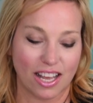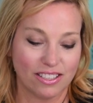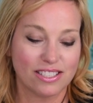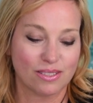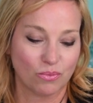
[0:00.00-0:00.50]

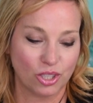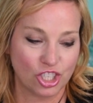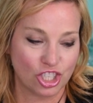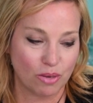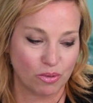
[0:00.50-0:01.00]
Tell us which
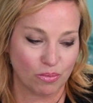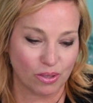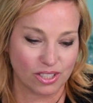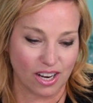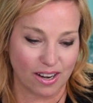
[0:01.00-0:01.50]
ship you
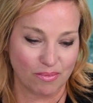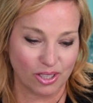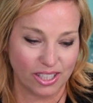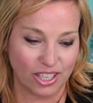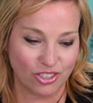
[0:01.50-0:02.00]
booked on. I'm
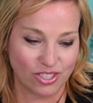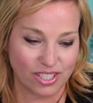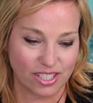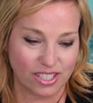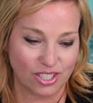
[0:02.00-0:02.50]
really
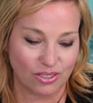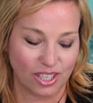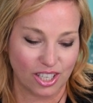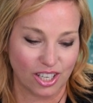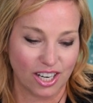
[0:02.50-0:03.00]
interested to
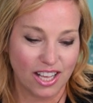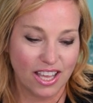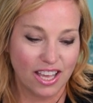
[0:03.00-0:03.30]
hear.